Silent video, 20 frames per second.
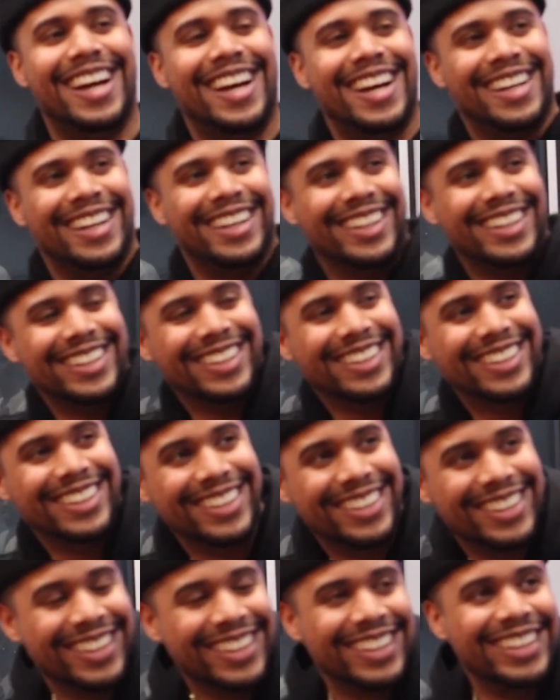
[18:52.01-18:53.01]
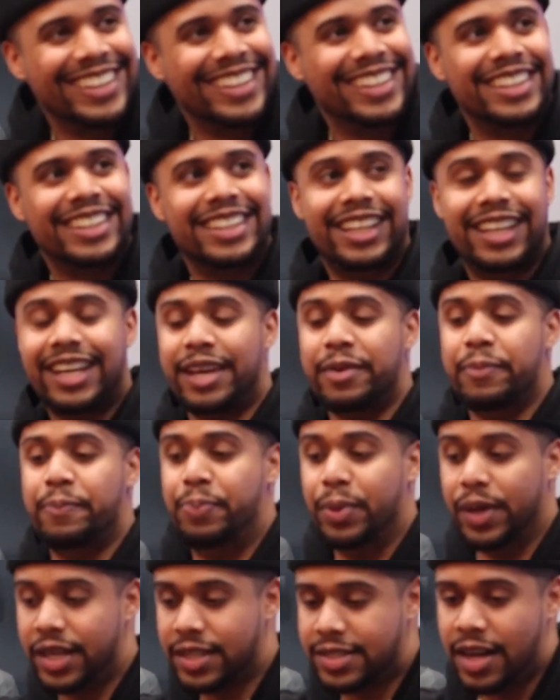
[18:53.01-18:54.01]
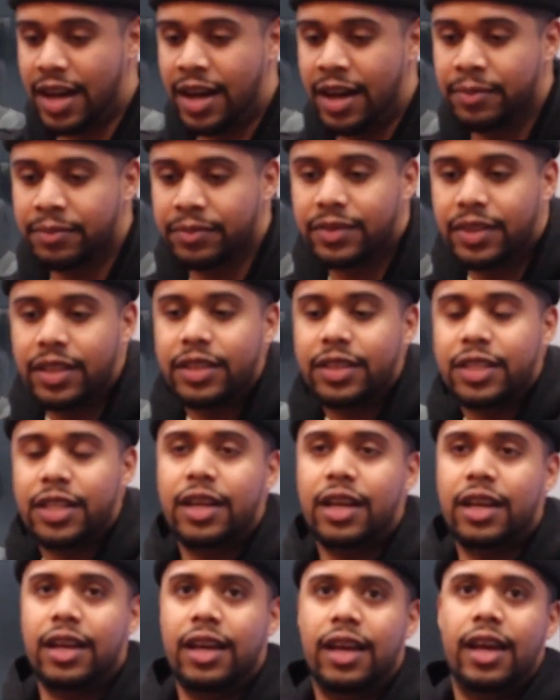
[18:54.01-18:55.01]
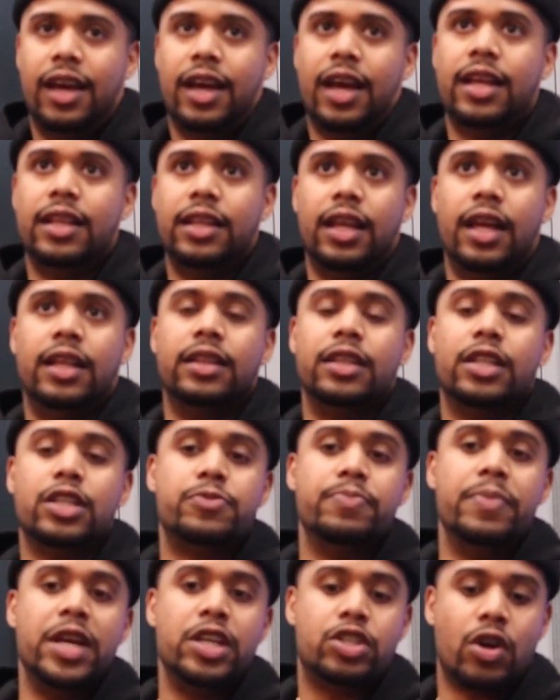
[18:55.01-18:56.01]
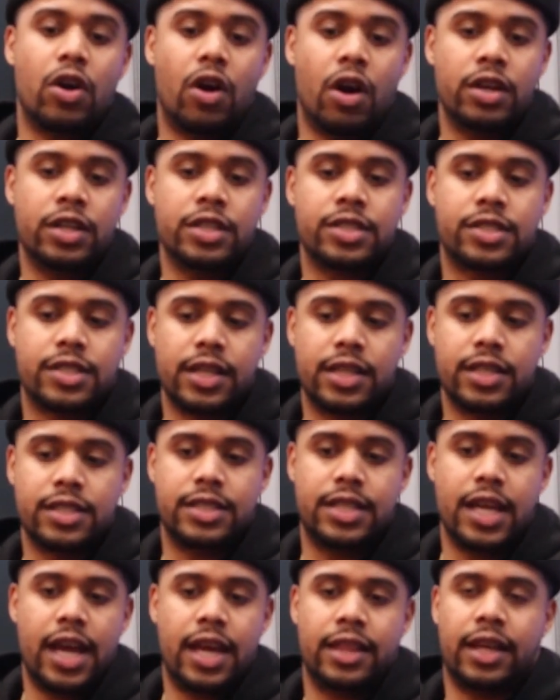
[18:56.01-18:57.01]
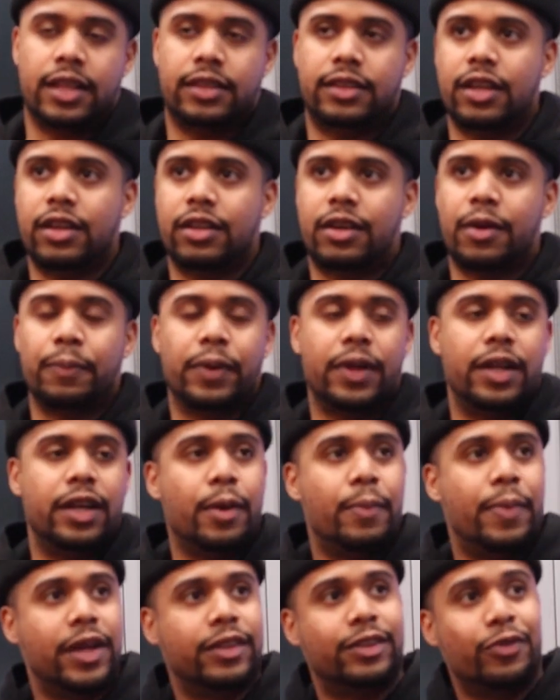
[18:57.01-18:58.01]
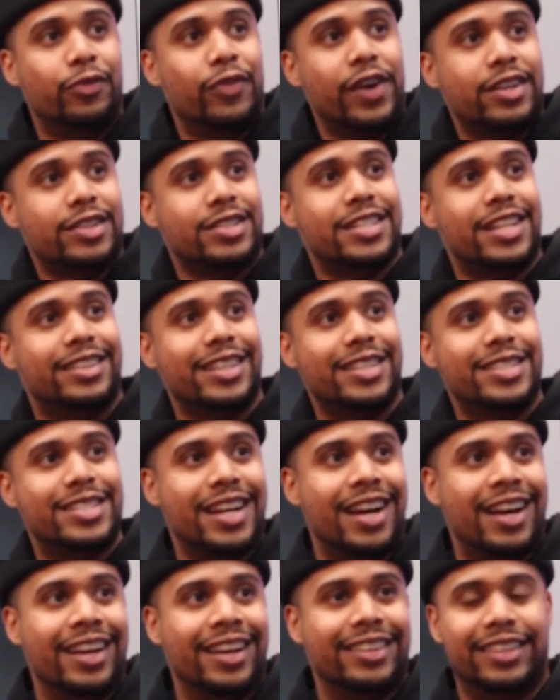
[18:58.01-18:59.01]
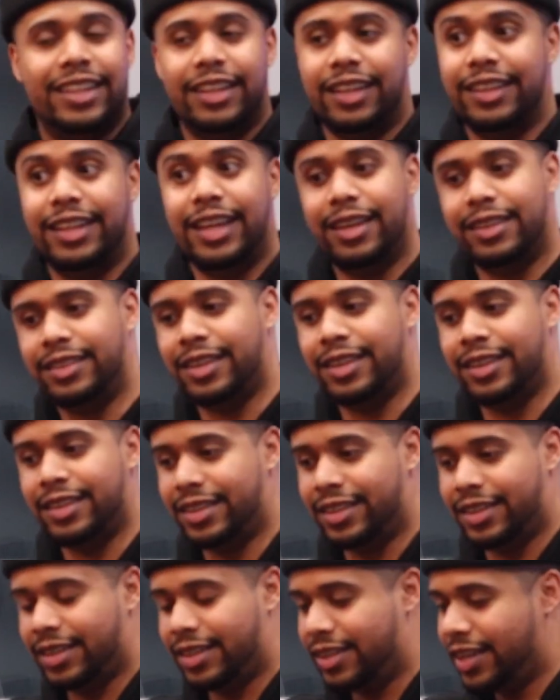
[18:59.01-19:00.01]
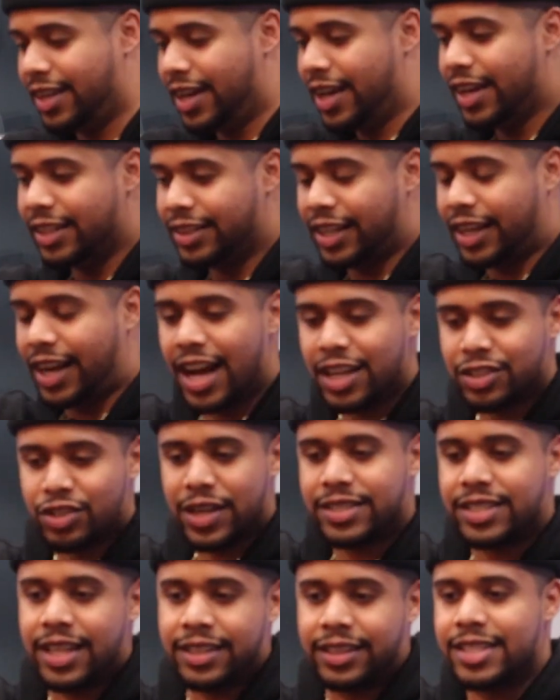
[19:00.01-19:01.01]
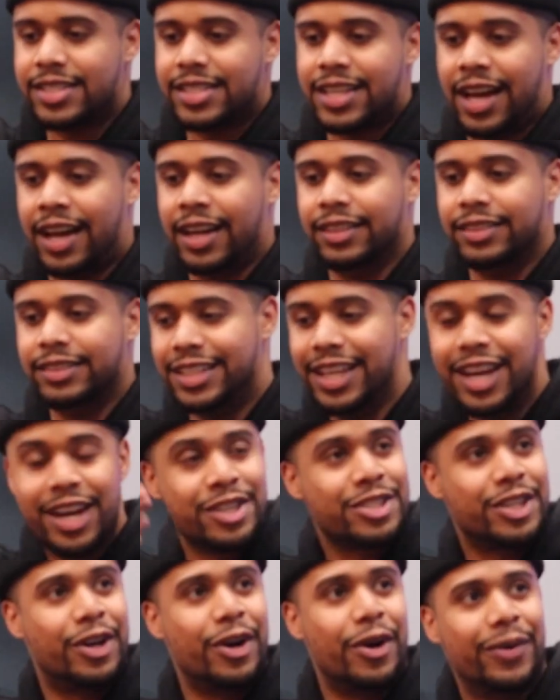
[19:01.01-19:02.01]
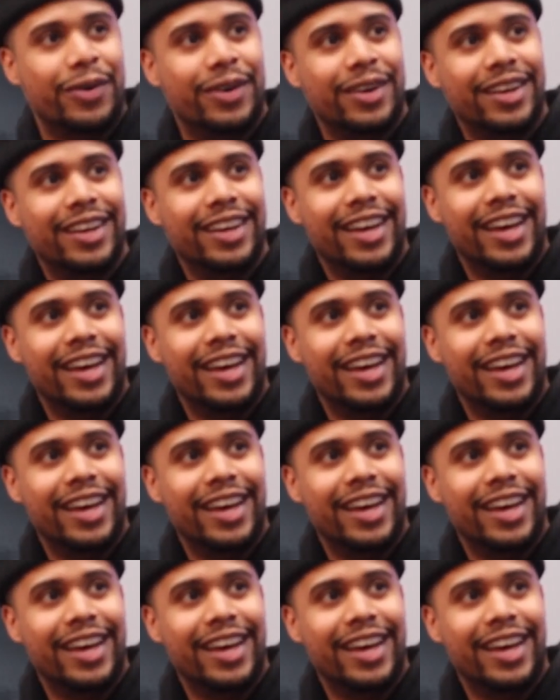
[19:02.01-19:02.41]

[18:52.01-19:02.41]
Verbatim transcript: and then they'll be fucked up, you know? Big time. Yeah, and there's major artists to this day that they're complaining about the records that they signed, the contracts that they signed years ago,